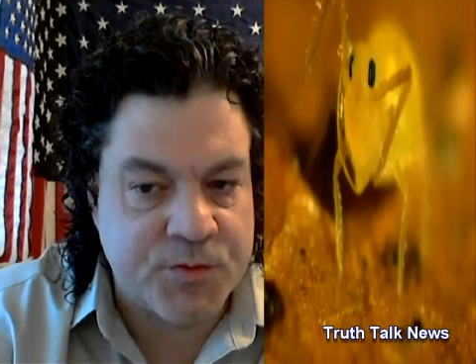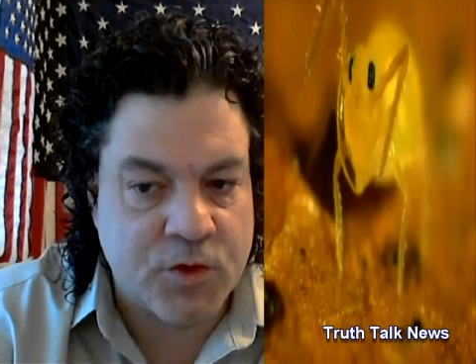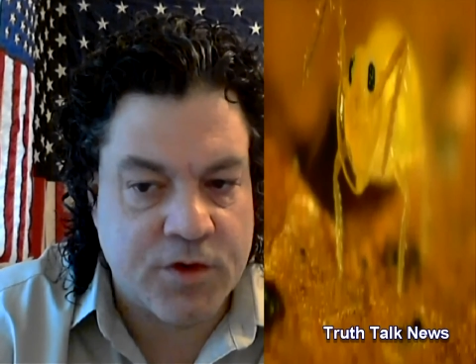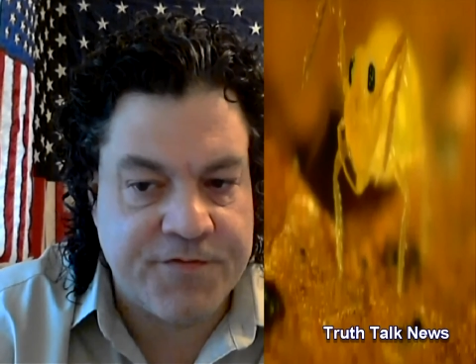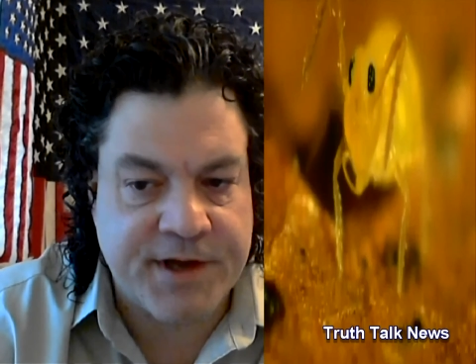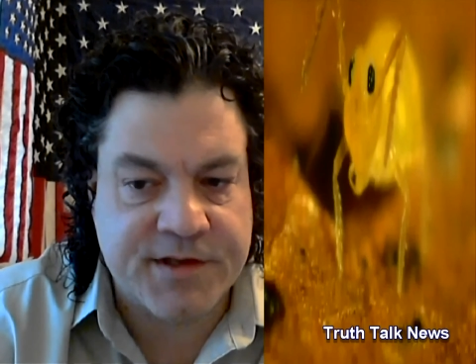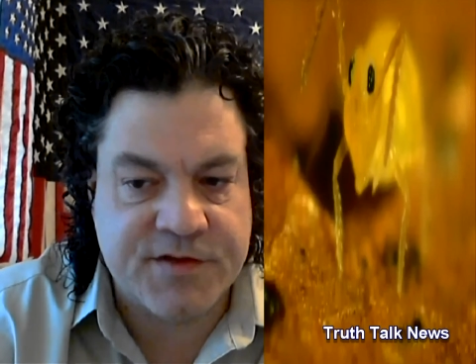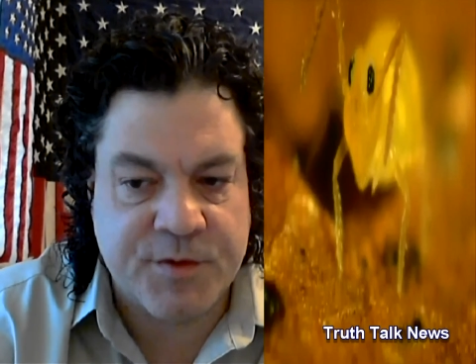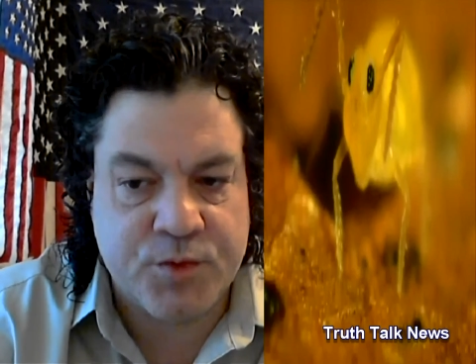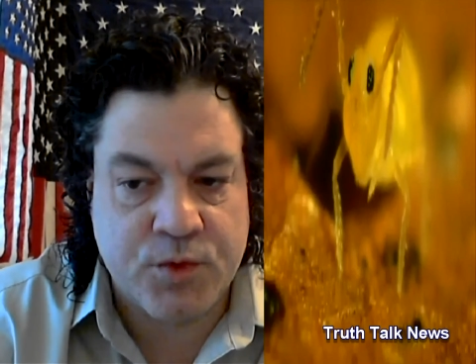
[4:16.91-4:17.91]
from more
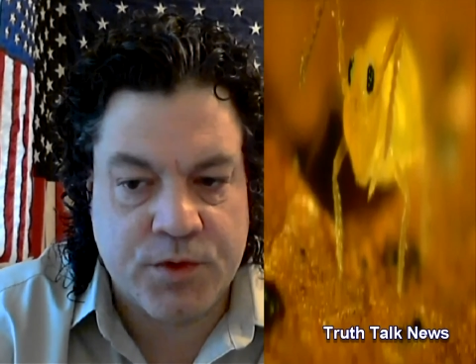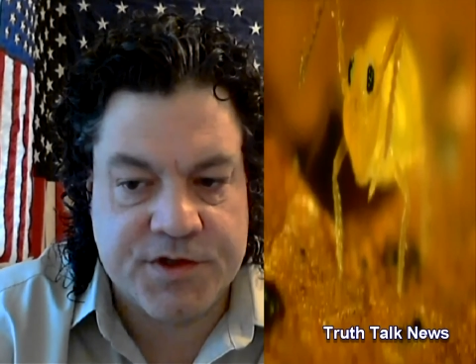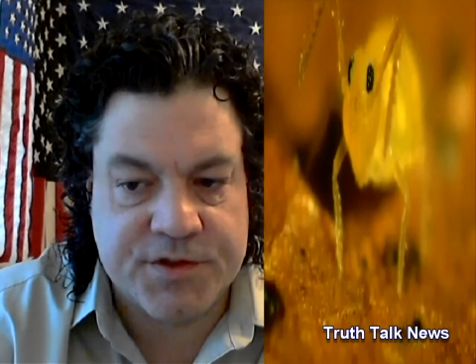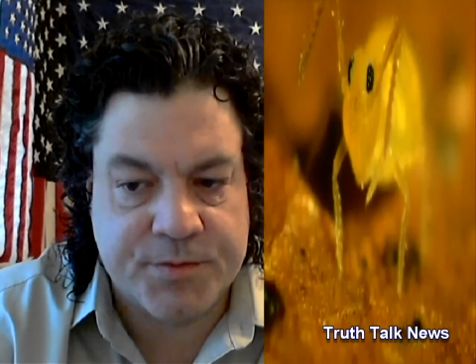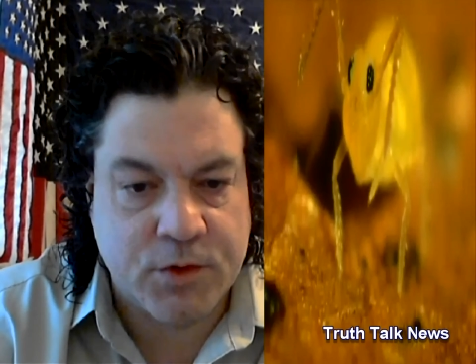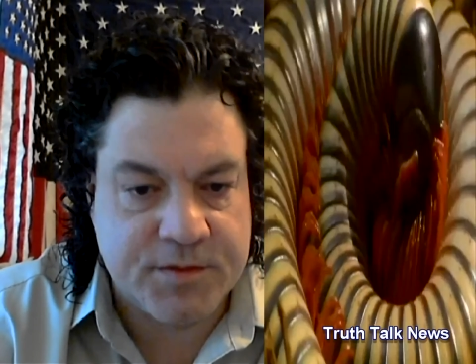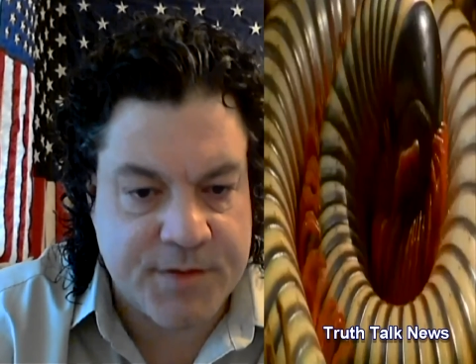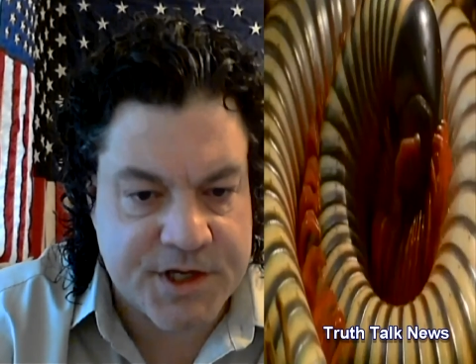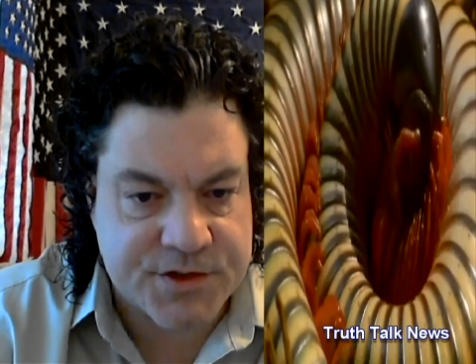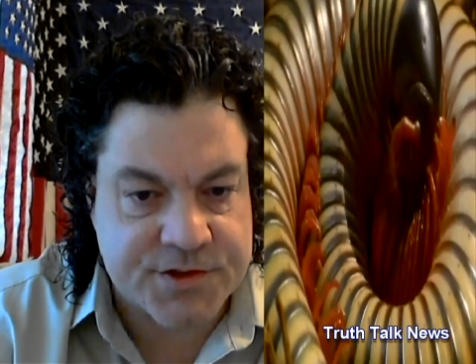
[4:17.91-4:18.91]
effective but poorly deployed
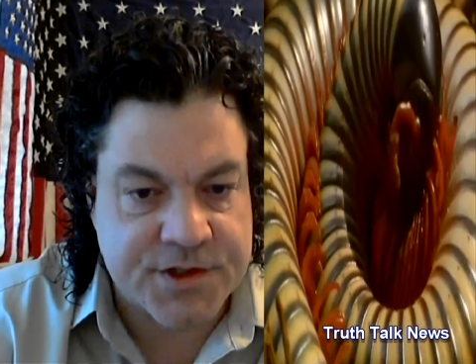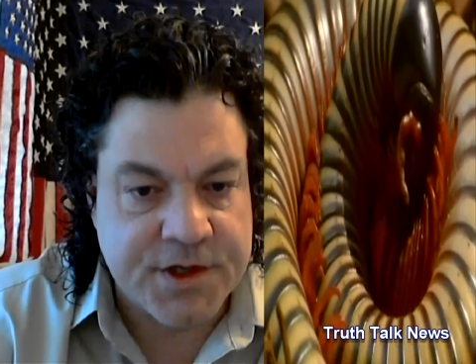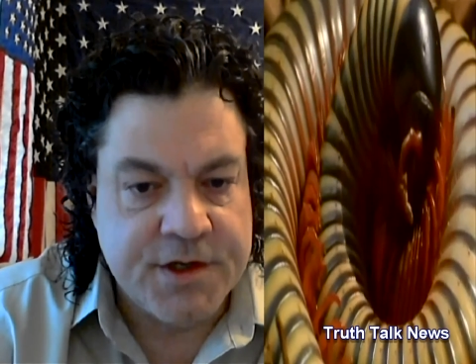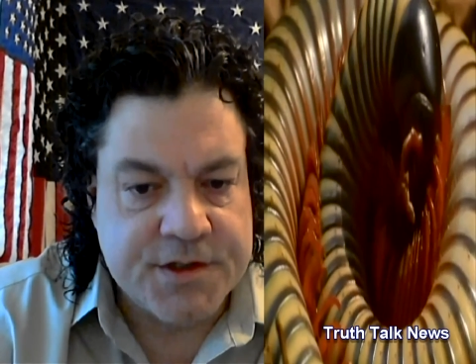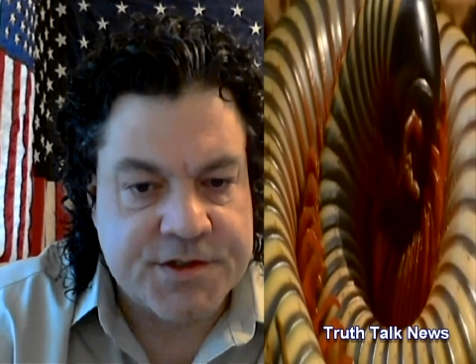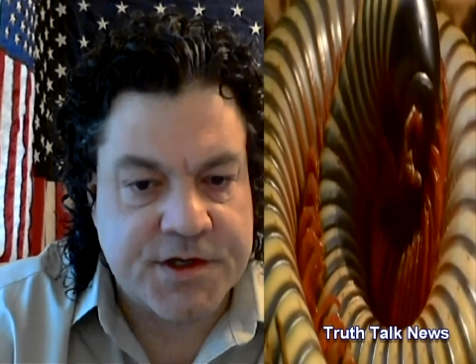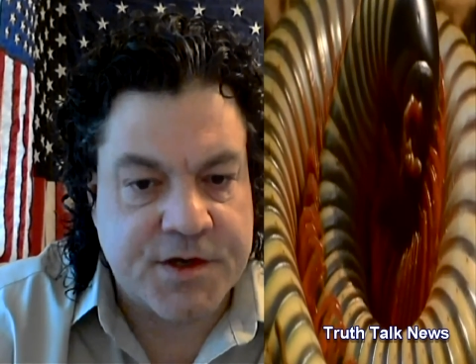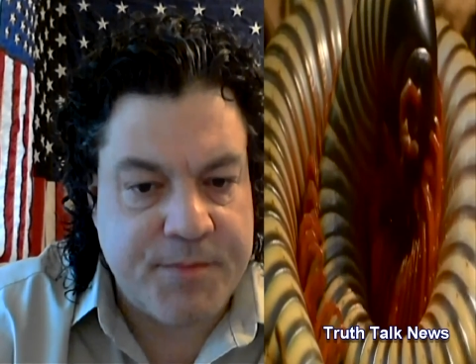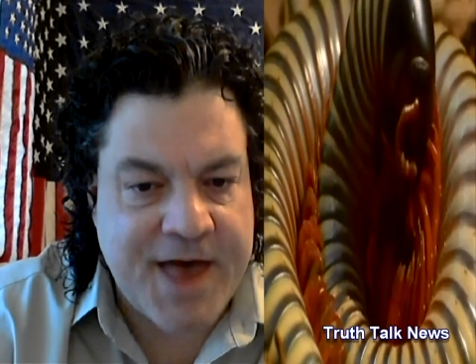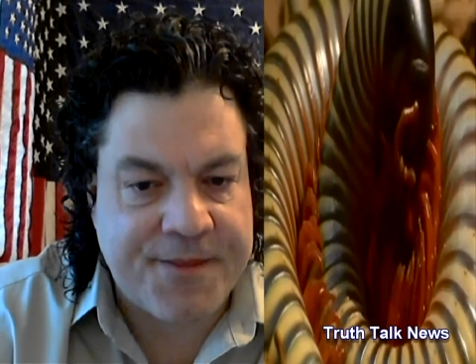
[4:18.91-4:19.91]
measures to
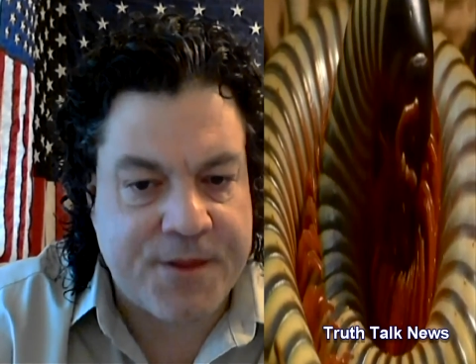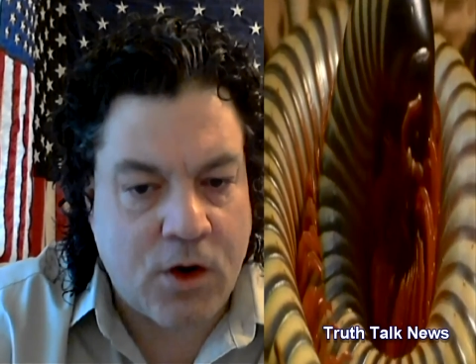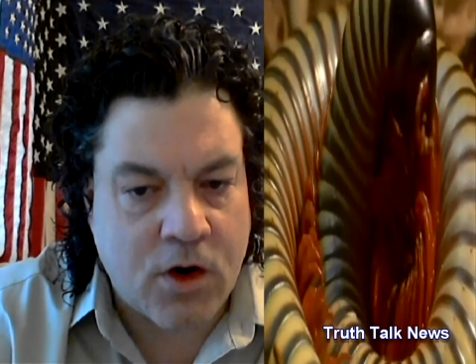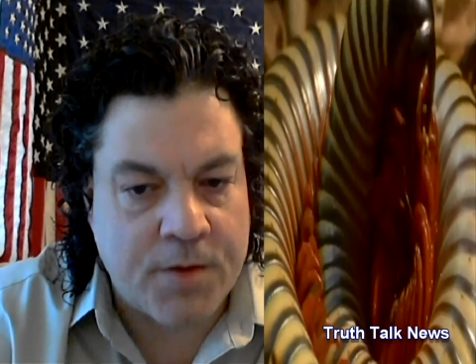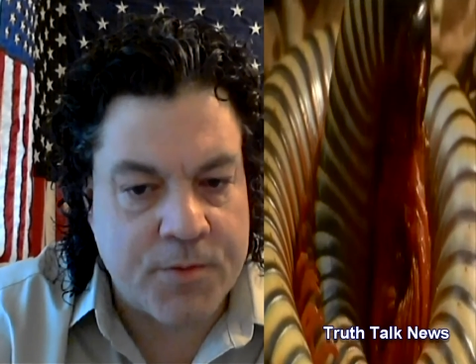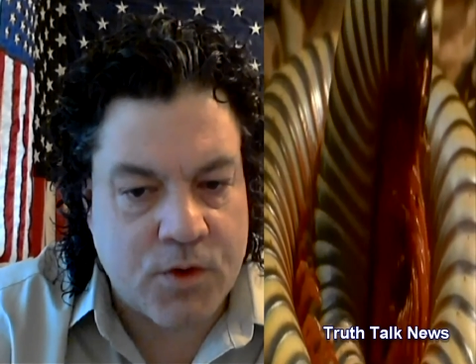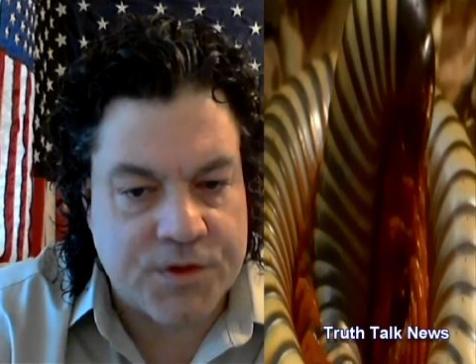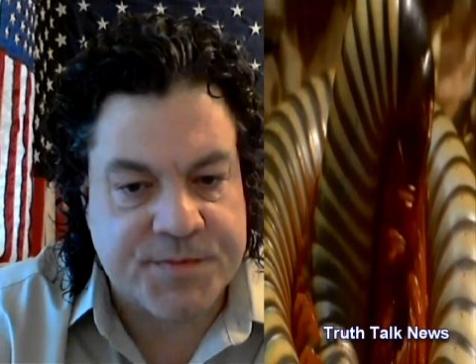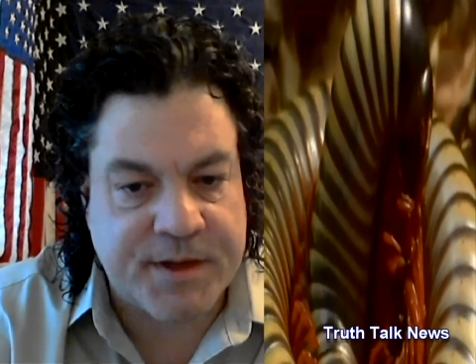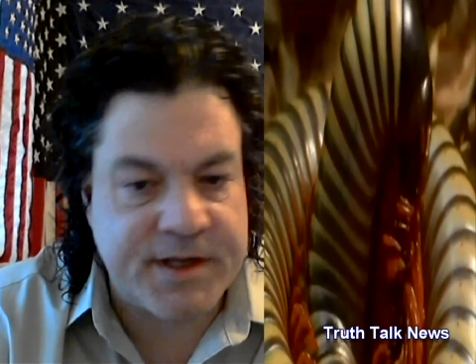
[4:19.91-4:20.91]
combat the harm
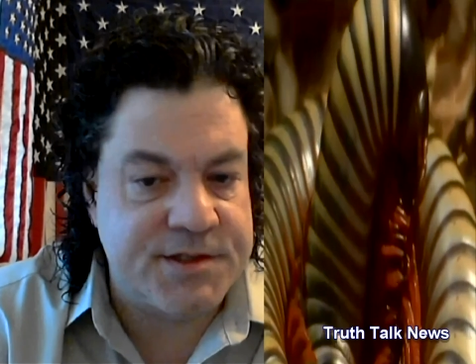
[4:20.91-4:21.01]
caused by